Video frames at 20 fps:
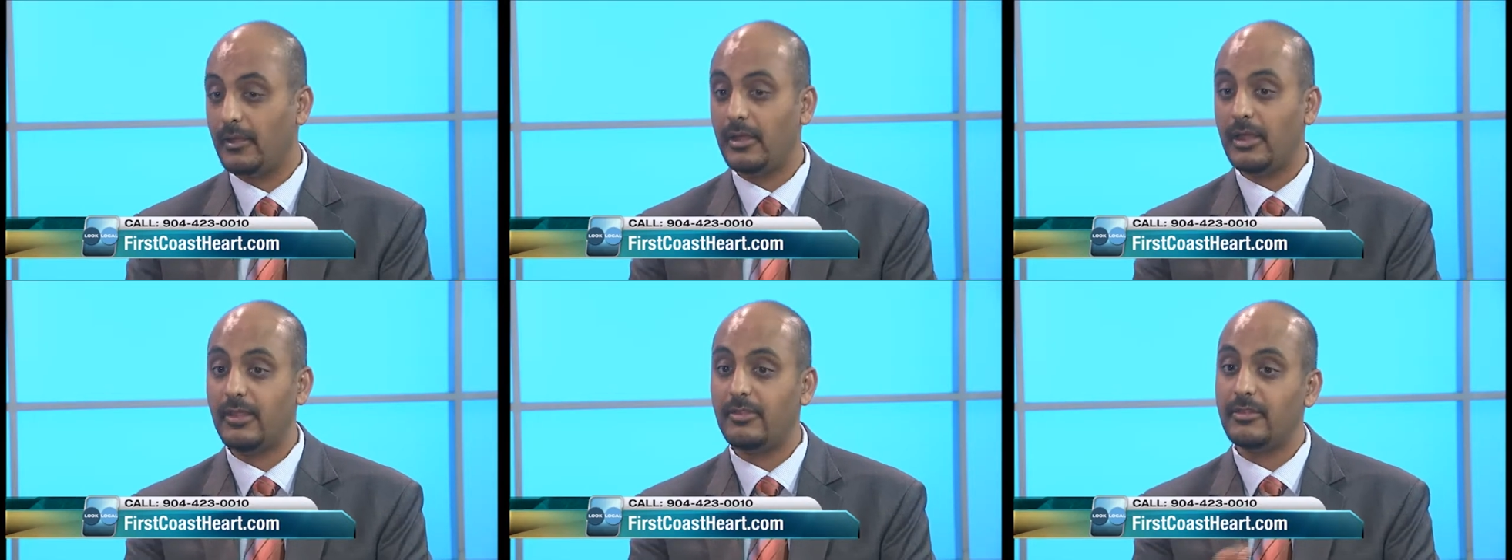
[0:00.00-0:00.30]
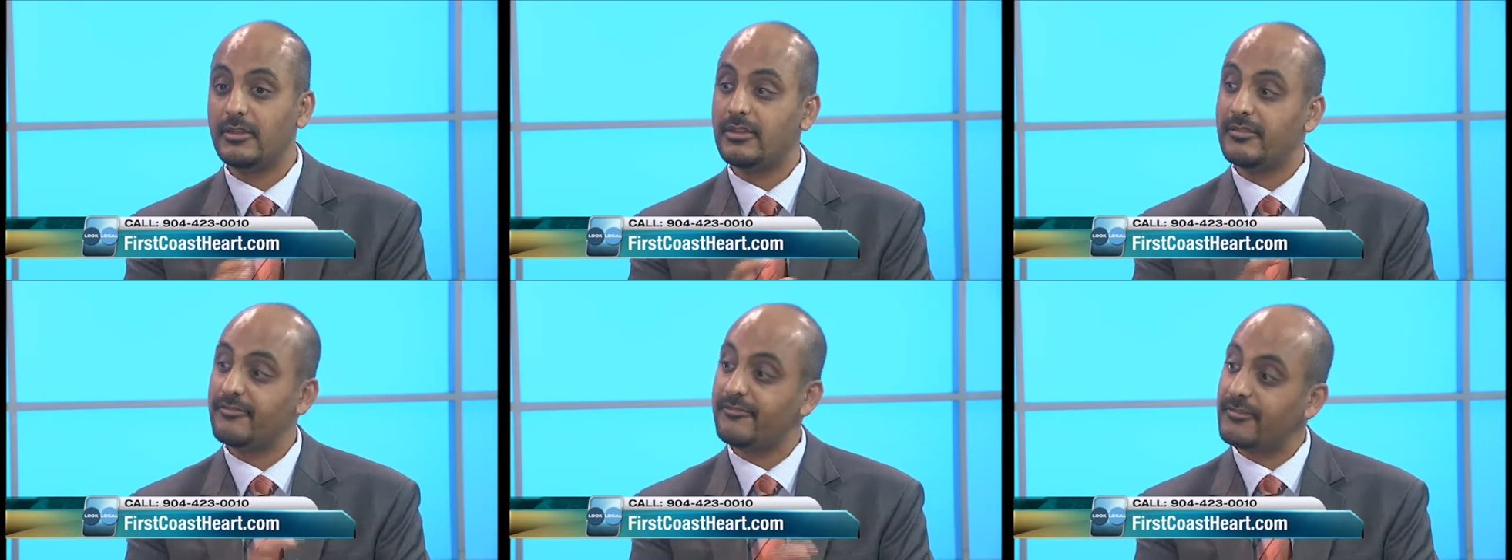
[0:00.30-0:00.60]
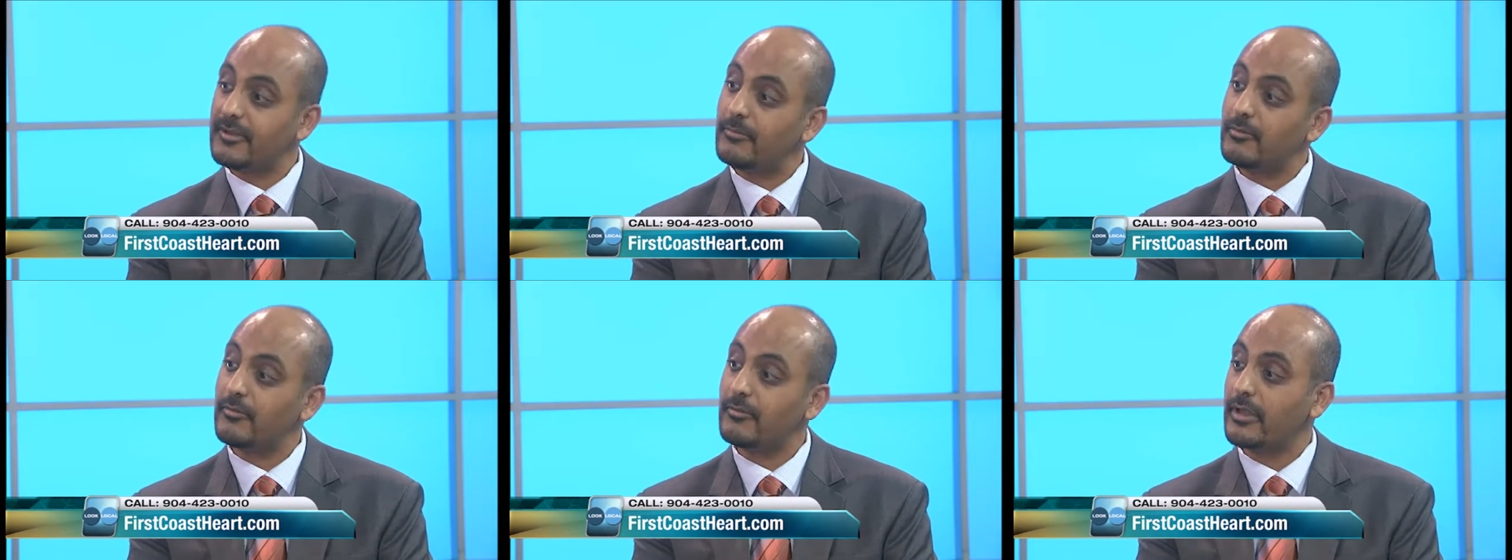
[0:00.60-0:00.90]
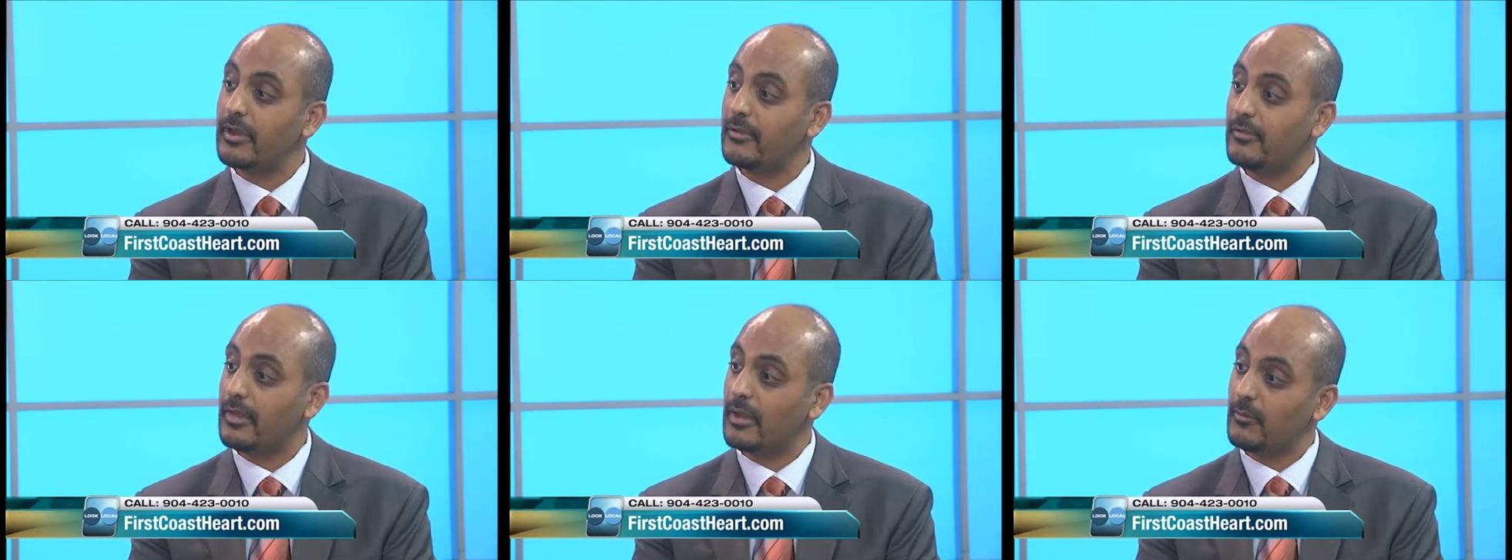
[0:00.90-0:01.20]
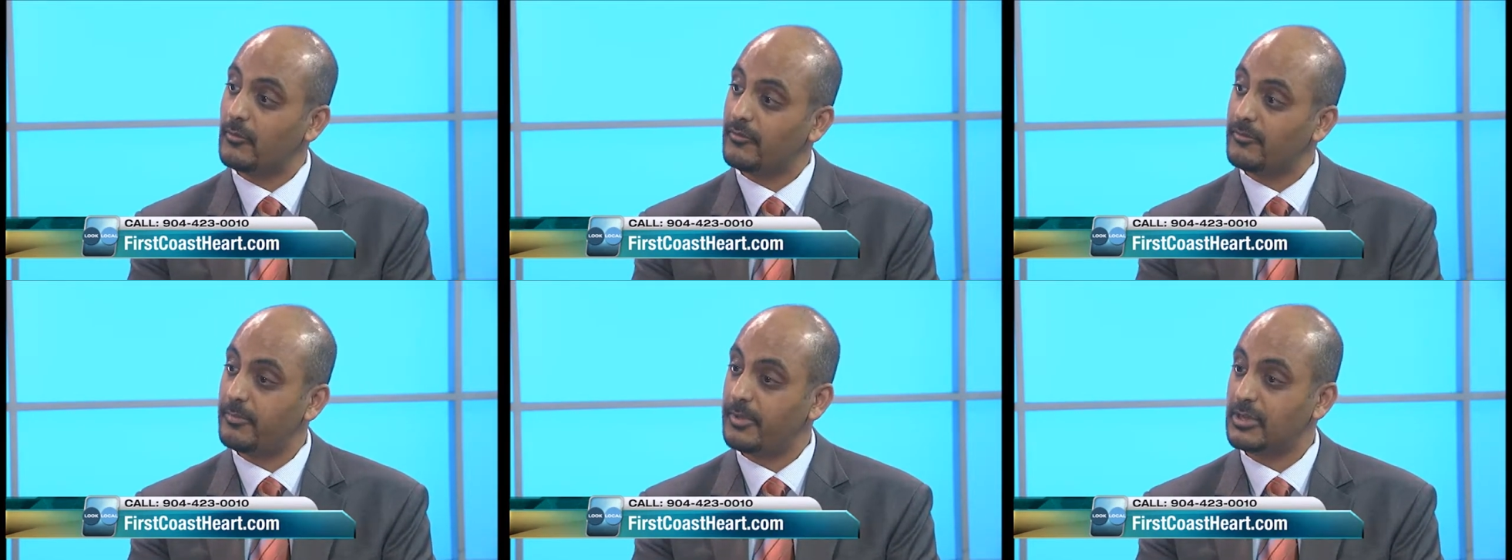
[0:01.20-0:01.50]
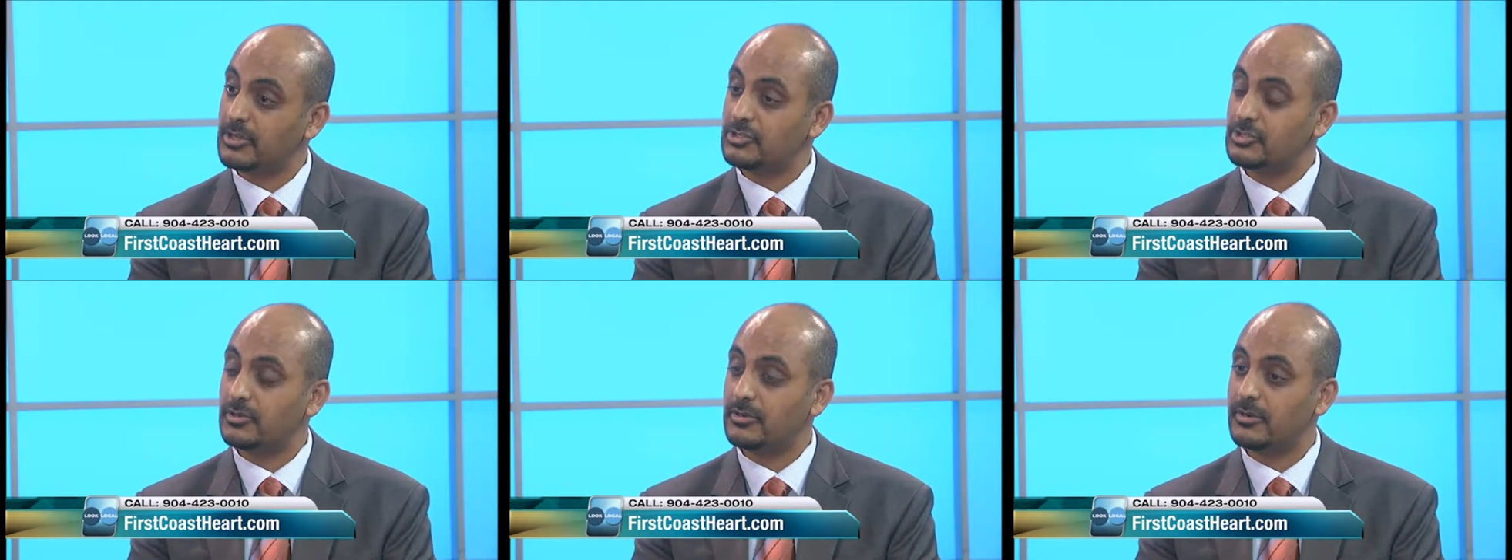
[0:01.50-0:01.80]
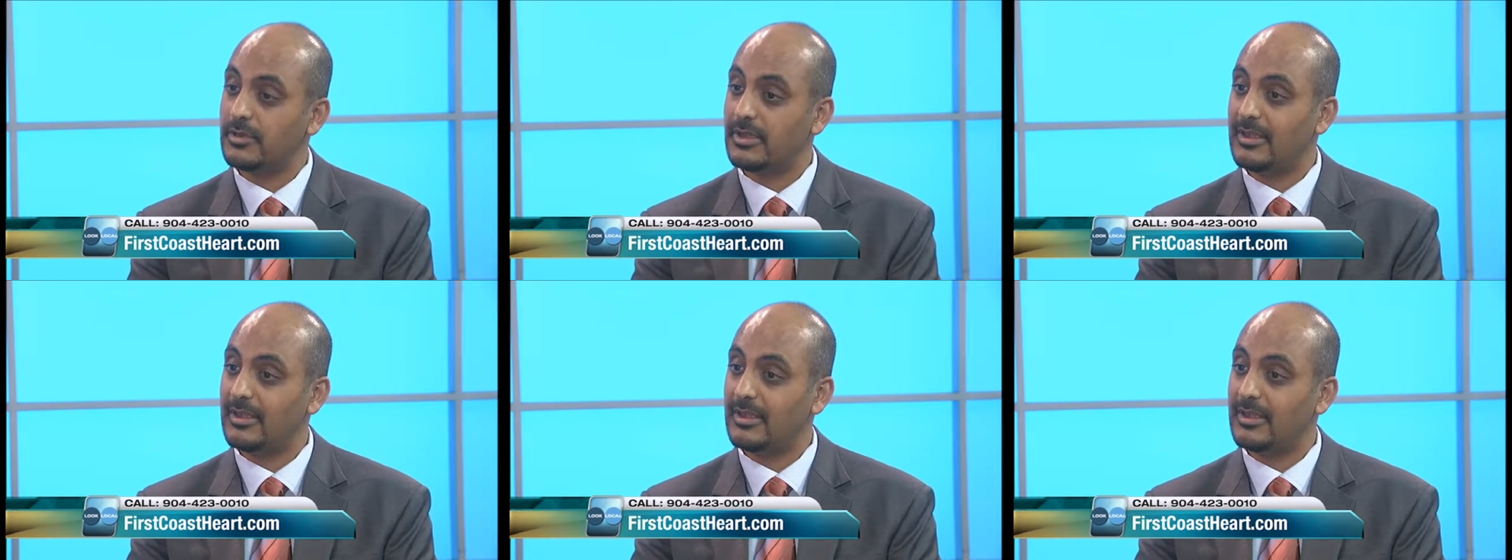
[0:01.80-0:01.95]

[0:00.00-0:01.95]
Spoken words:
And the defibrillator that was pictured